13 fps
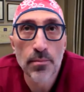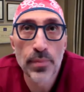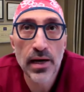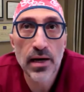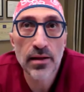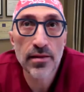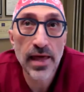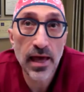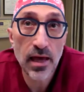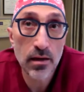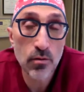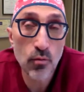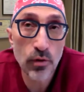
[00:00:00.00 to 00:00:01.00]
but
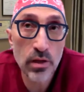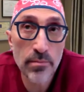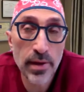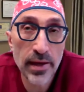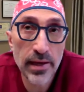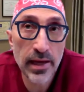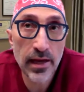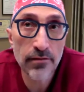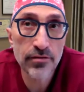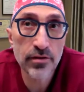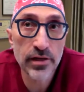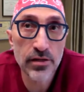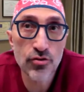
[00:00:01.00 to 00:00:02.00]
then we may
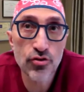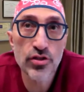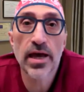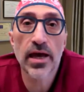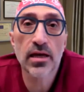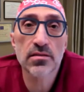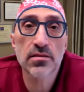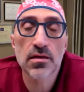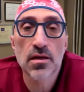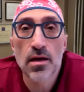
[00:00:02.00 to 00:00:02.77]
have to inject